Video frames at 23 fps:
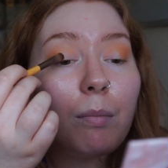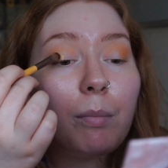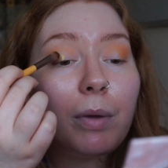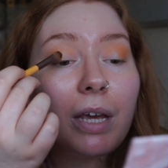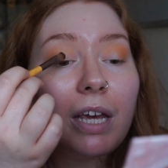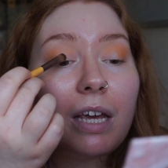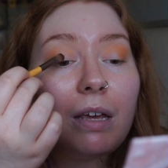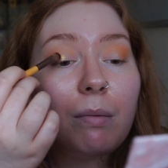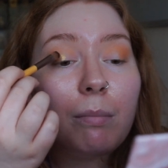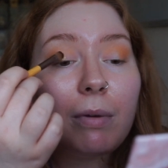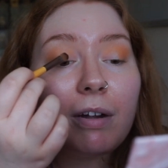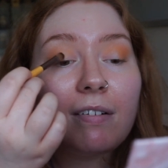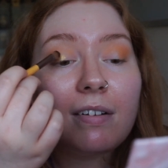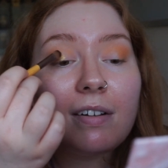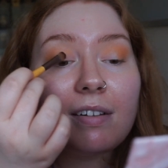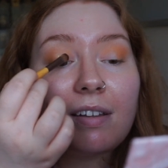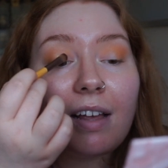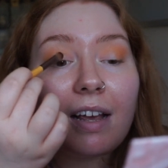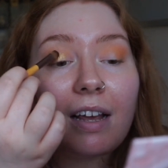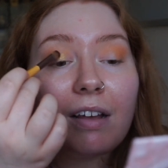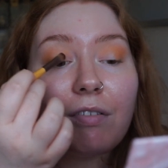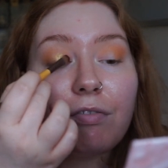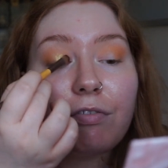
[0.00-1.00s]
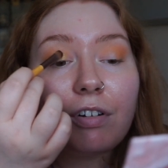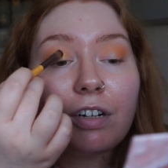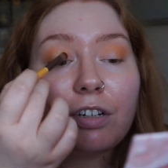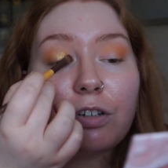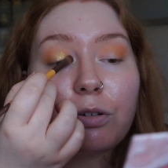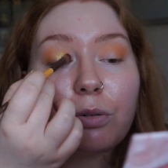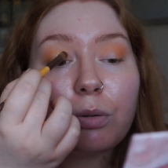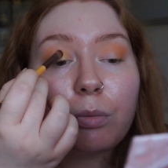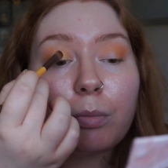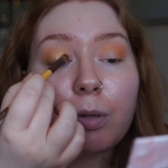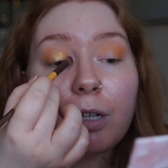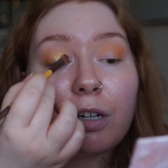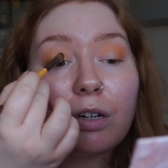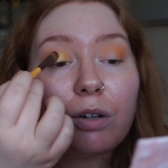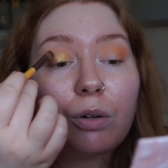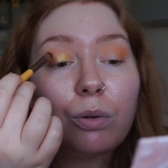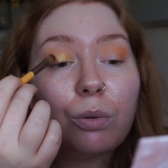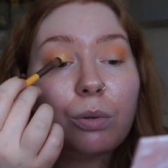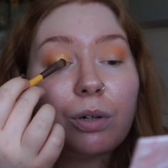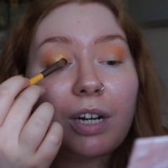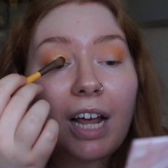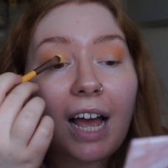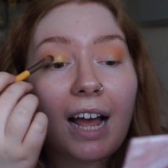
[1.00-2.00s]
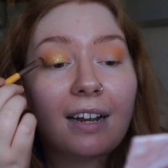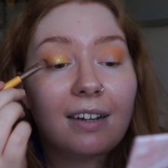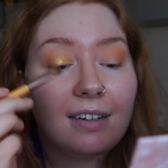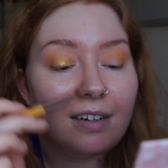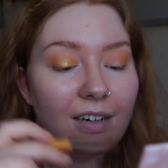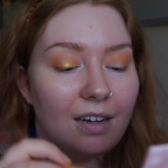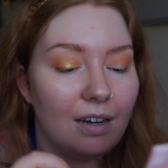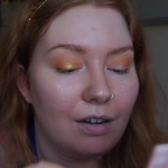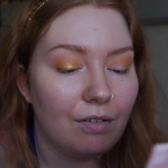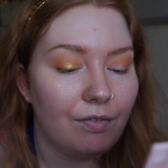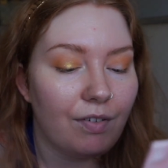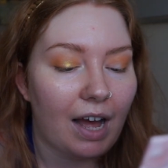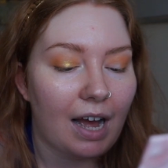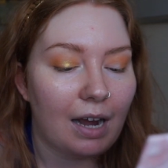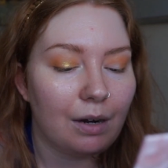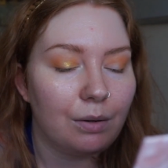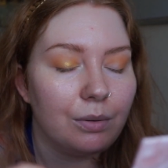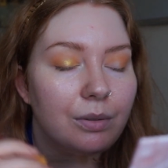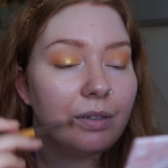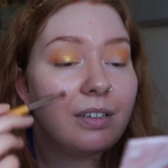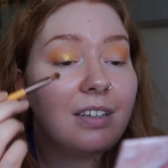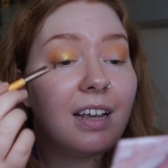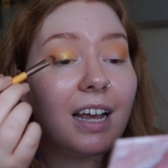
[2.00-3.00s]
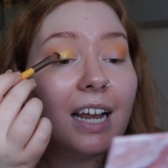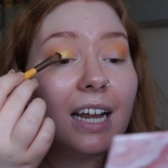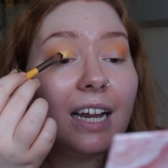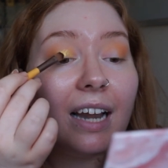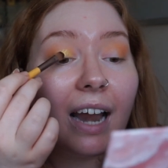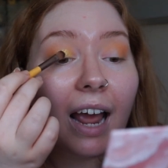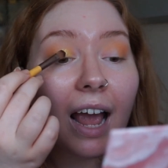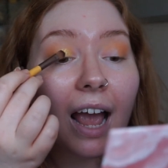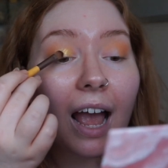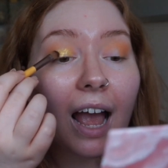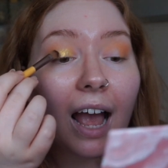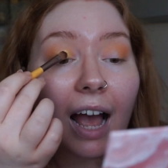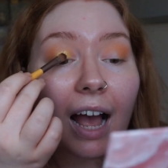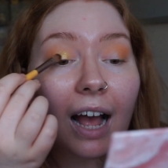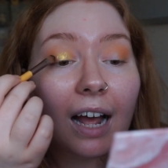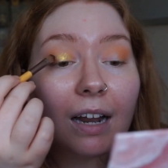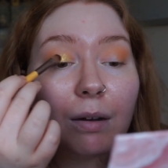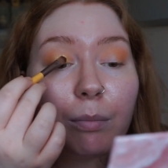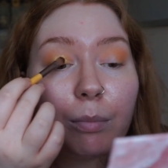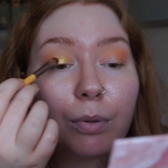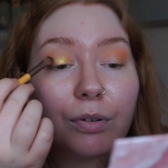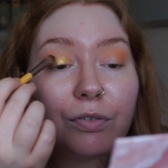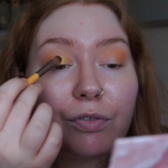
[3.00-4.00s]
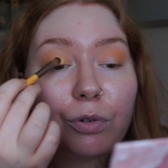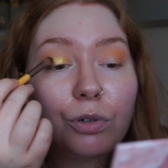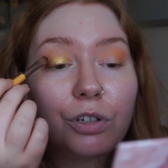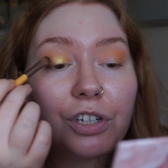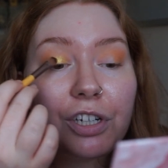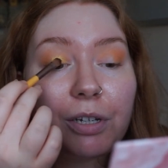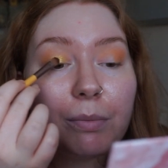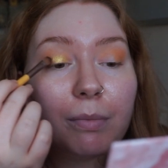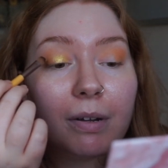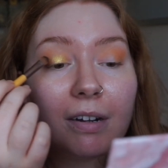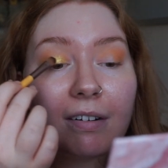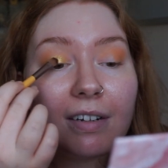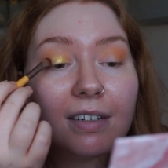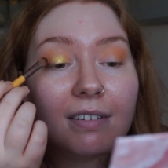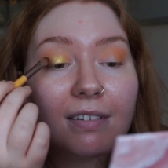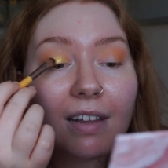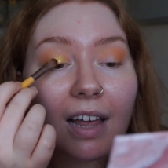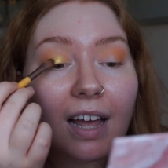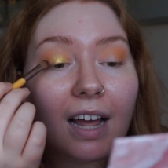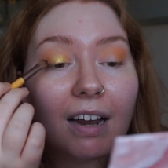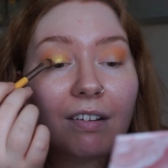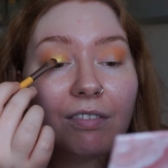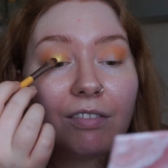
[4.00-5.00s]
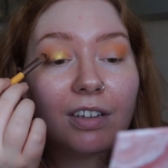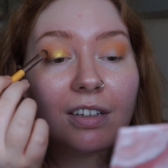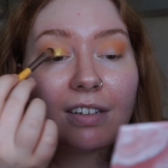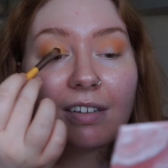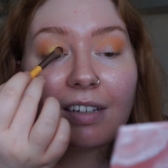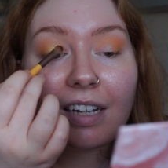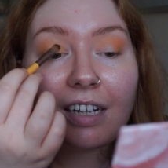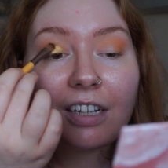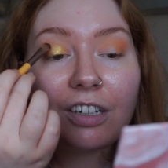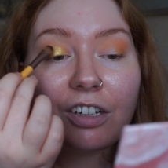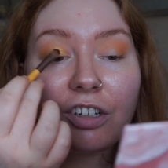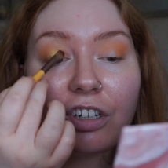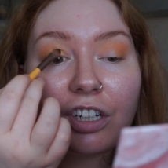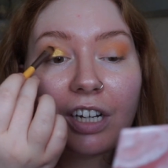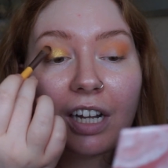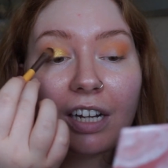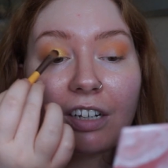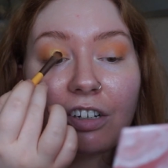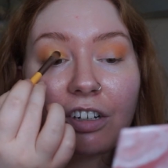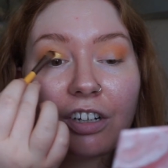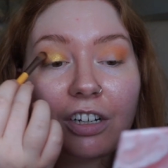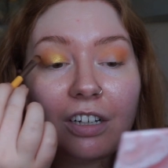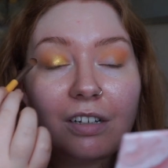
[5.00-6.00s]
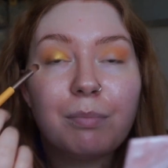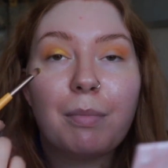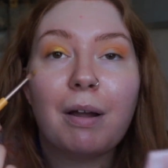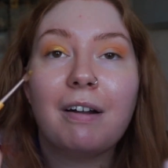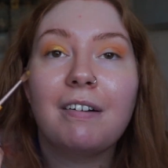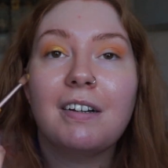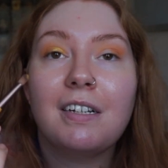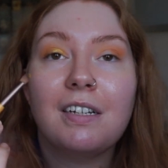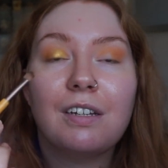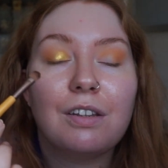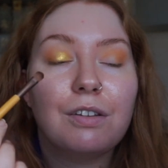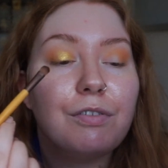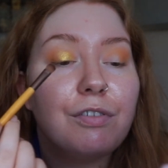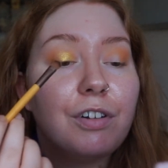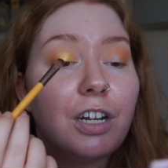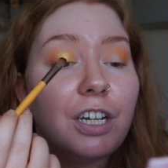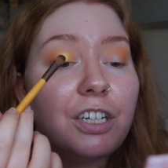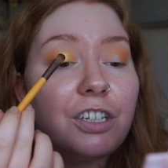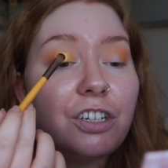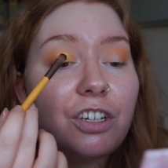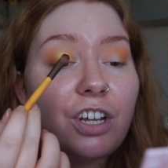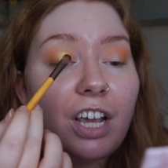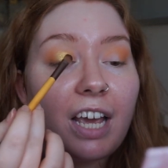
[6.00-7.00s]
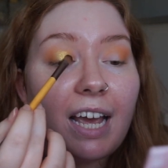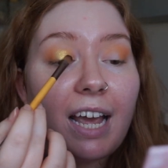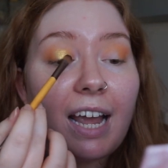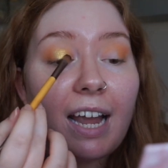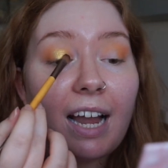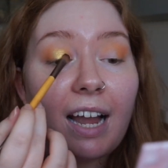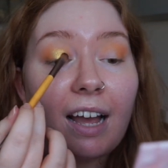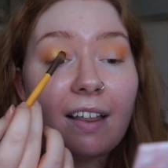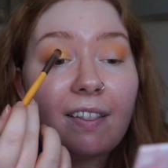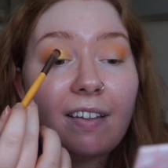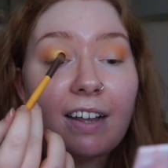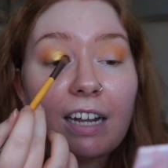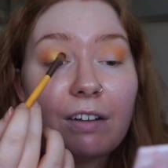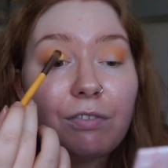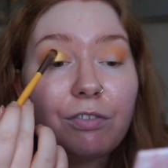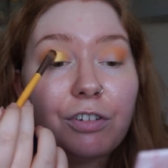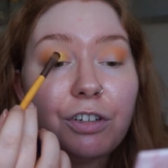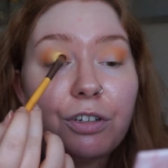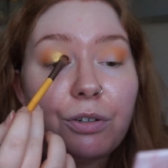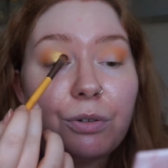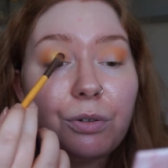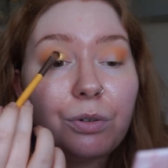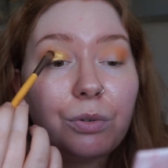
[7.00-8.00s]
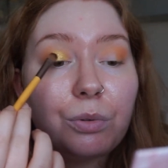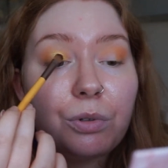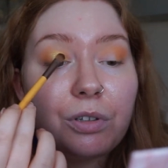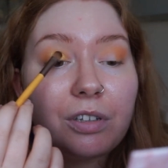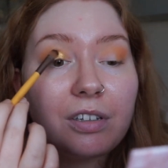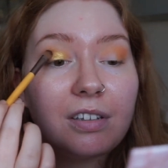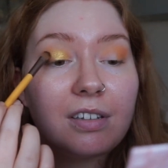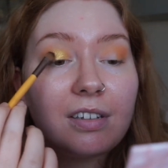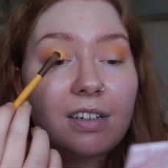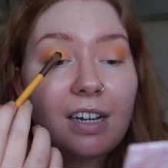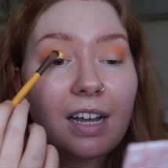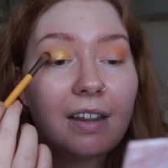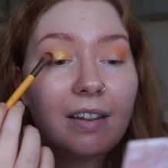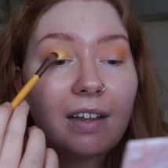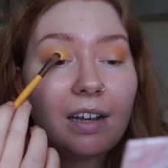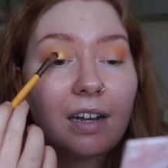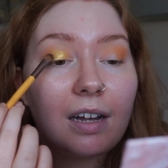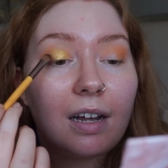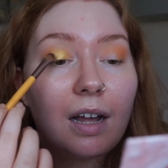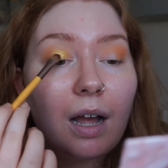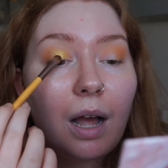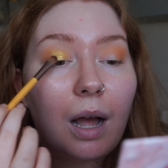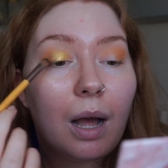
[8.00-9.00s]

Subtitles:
He marries a Frenchwoman called Eleanor of Aquitaine, and before she marries Henry II, she actually is married to the French king, and they have two daughters together.